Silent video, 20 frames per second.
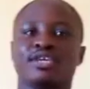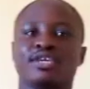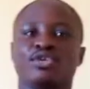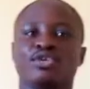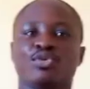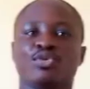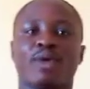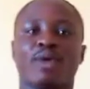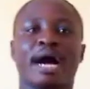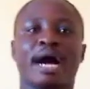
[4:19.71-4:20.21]

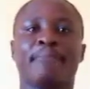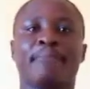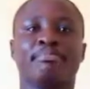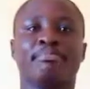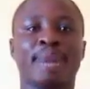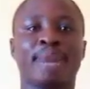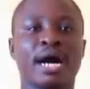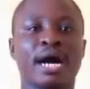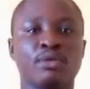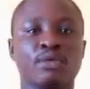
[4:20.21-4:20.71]
You are
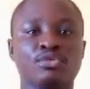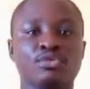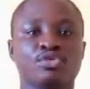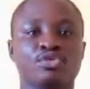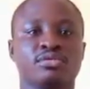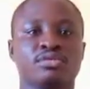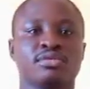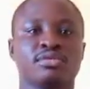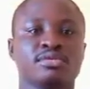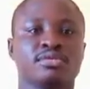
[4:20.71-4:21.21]
bound
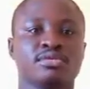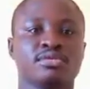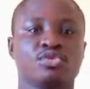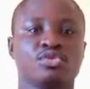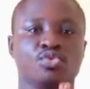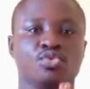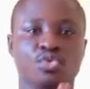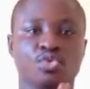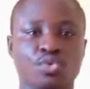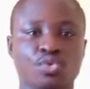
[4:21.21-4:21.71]

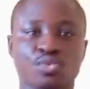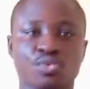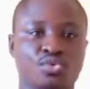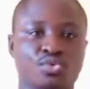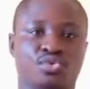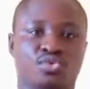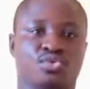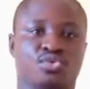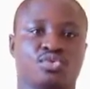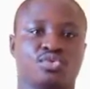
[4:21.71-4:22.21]
to
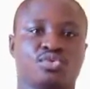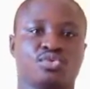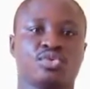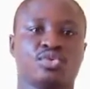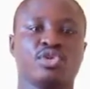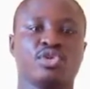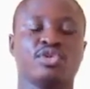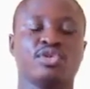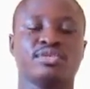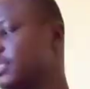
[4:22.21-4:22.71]
lose.
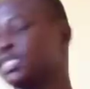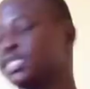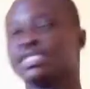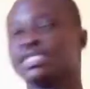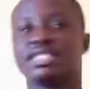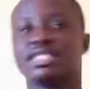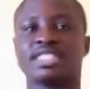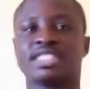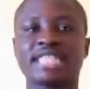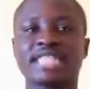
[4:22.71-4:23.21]

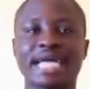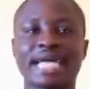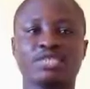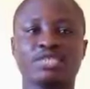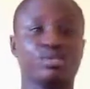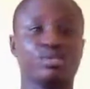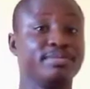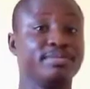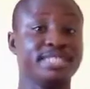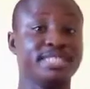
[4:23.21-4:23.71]
The
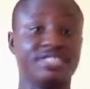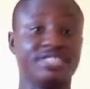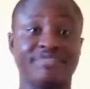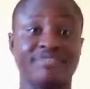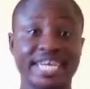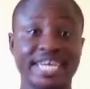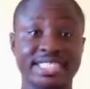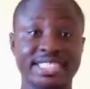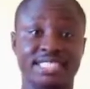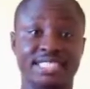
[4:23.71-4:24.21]
charge will be
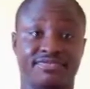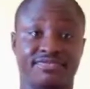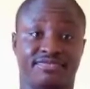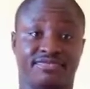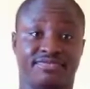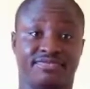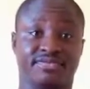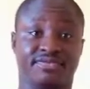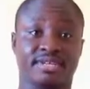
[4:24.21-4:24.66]
defective,